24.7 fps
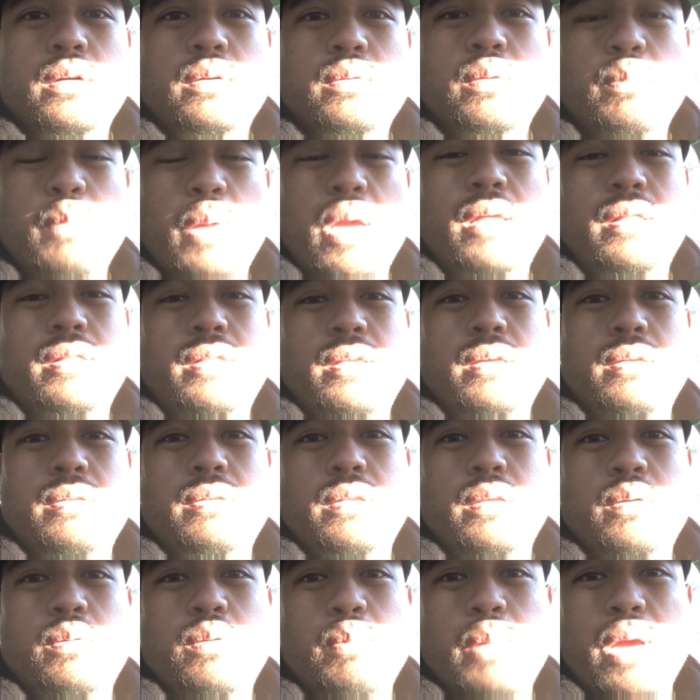
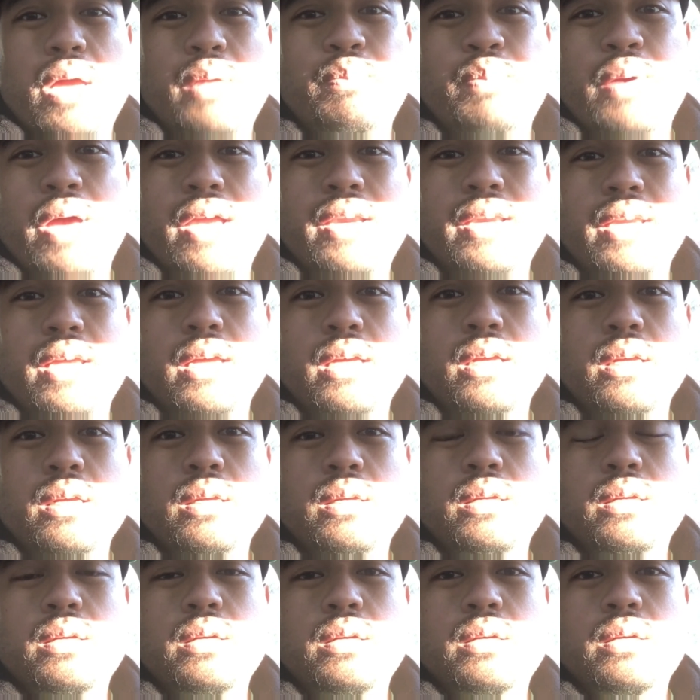remain pending.
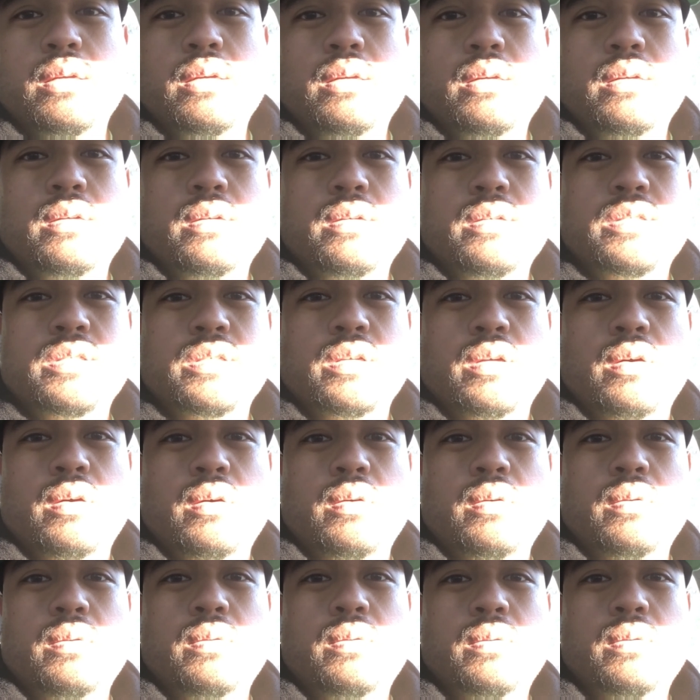
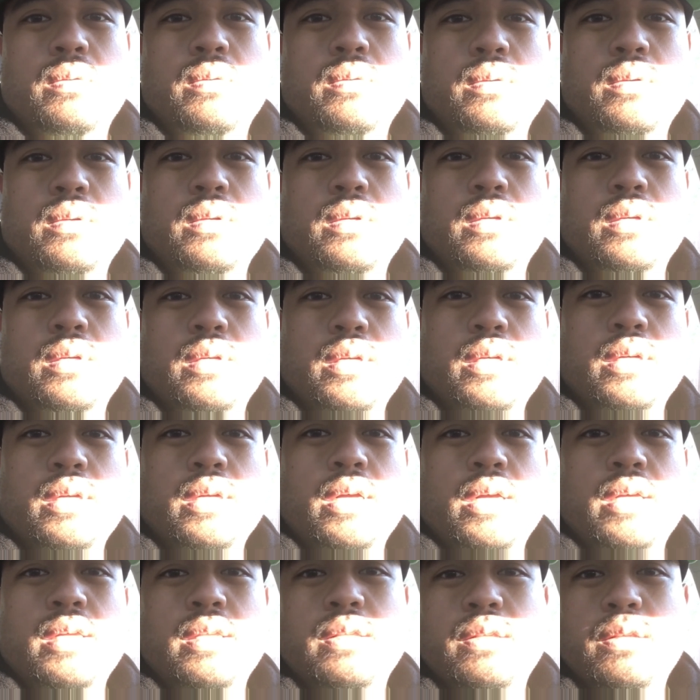So
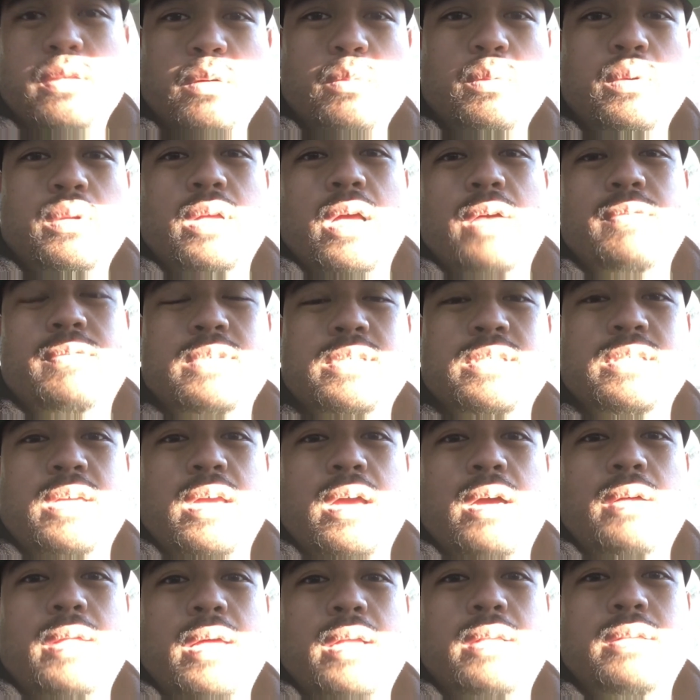we'll have to see
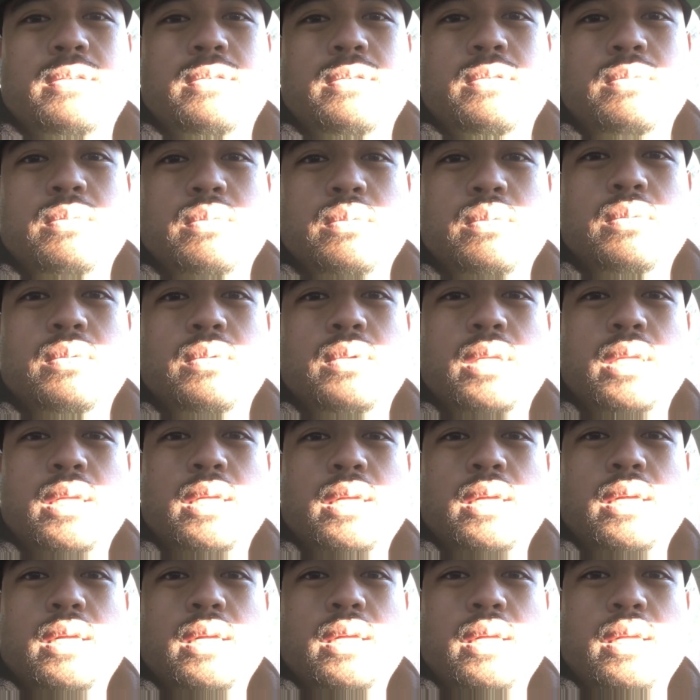how that
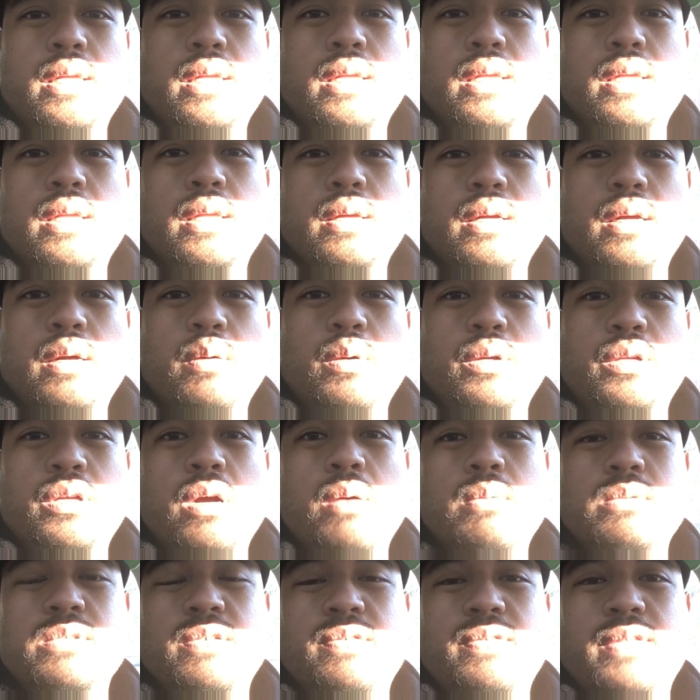what
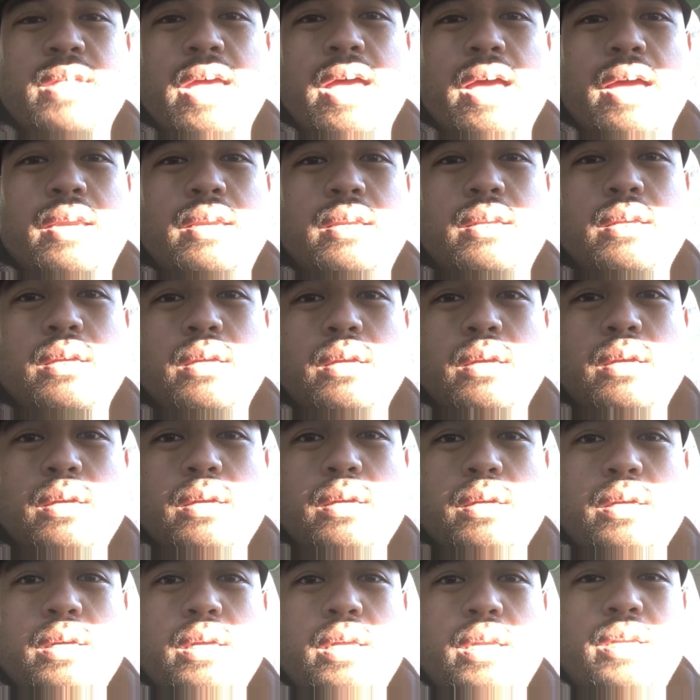comes of that
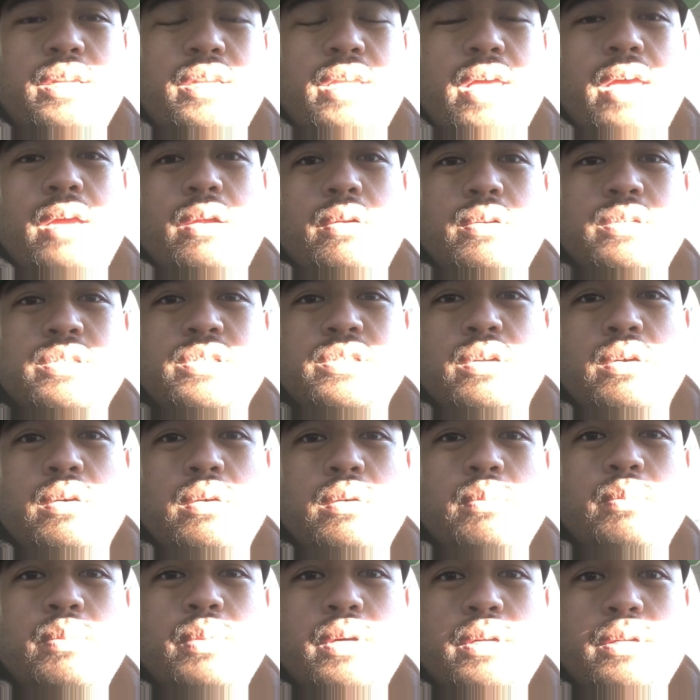in a day or
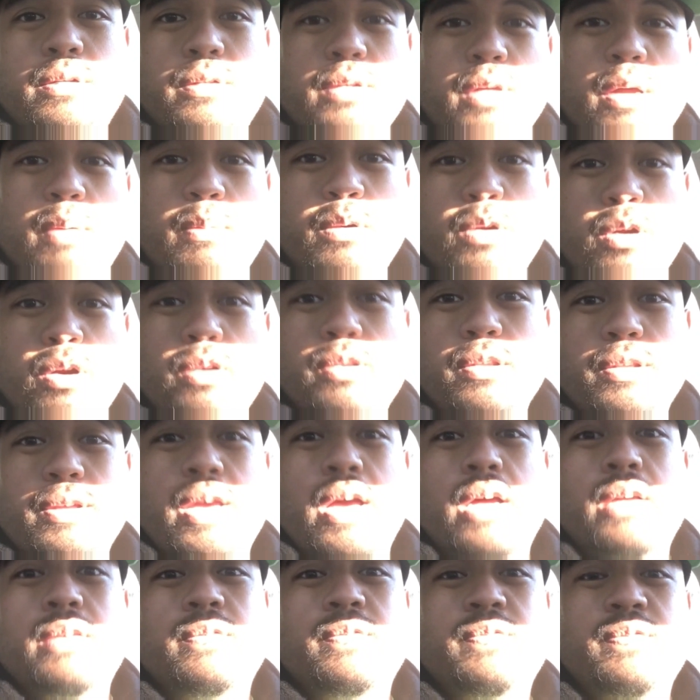so. But I'm
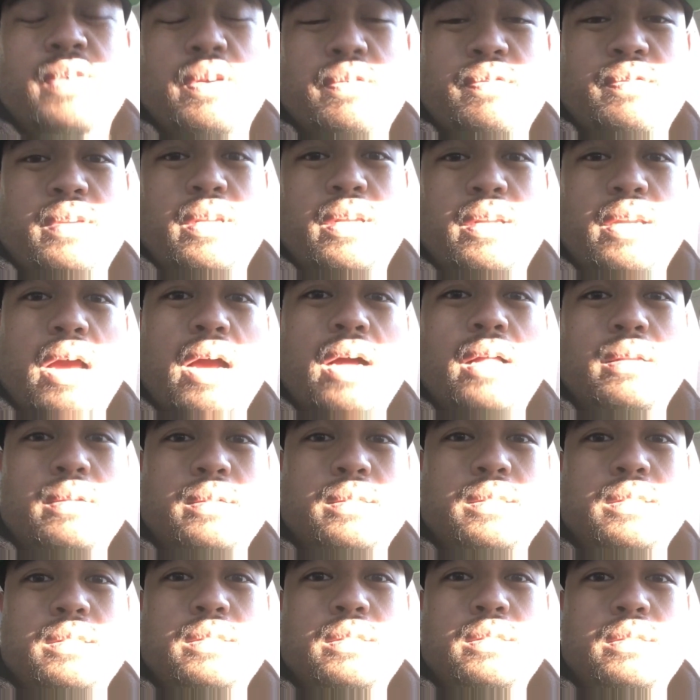currently at
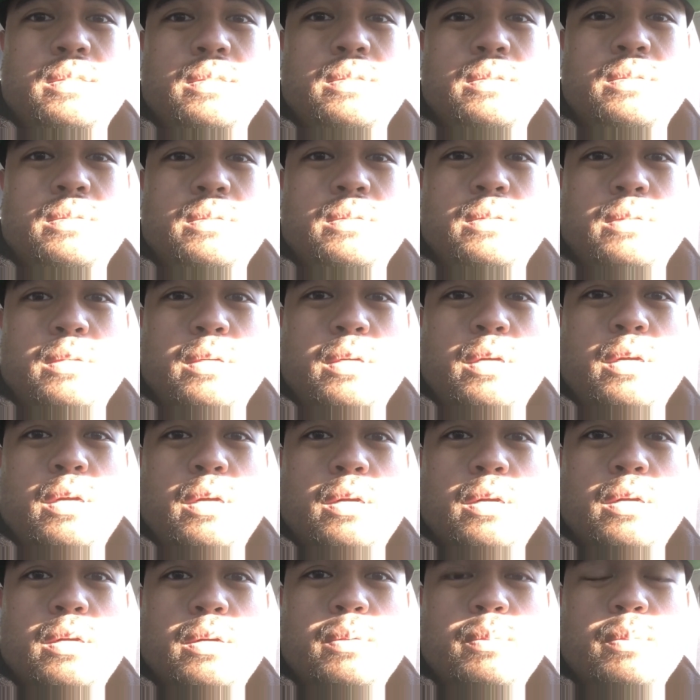$50
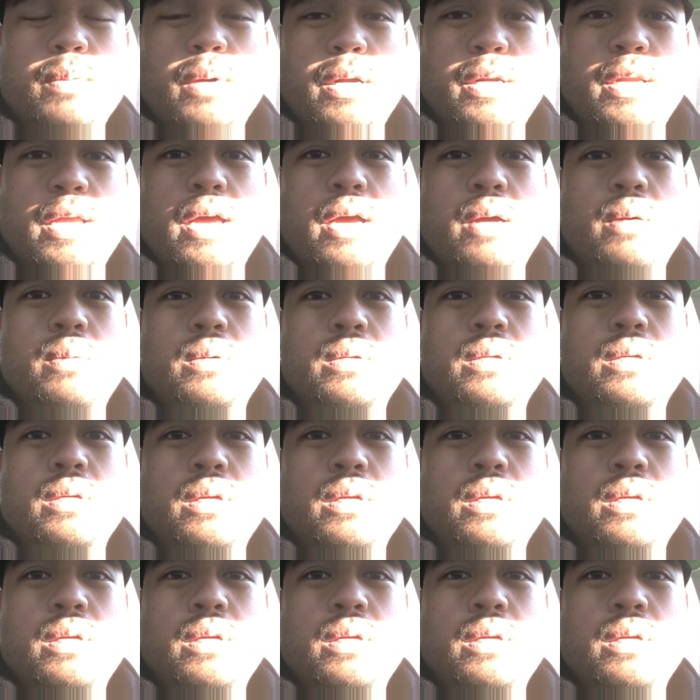right now,